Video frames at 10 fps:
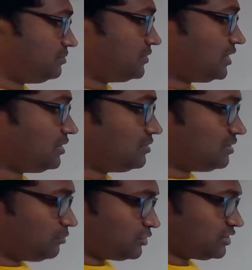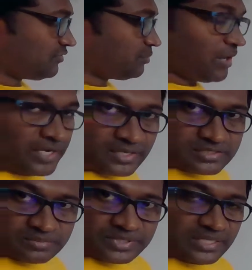the motion of the particles,
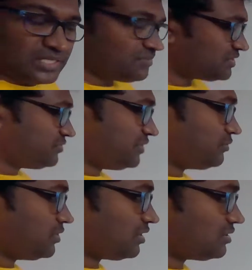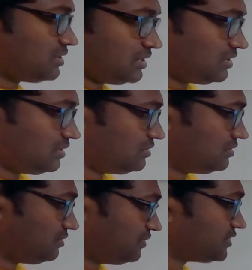something like that, which we will not,
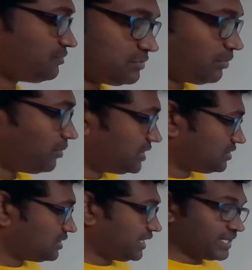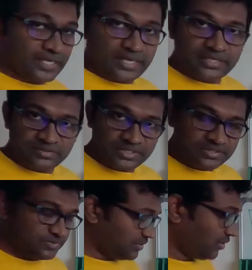which probably is not directly related to this,
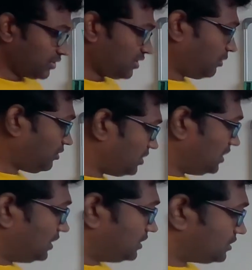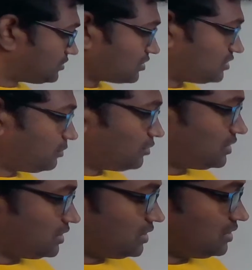which you're talking about. This talks about
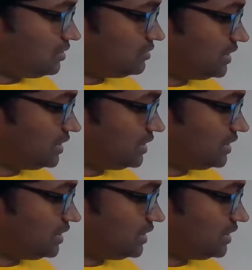the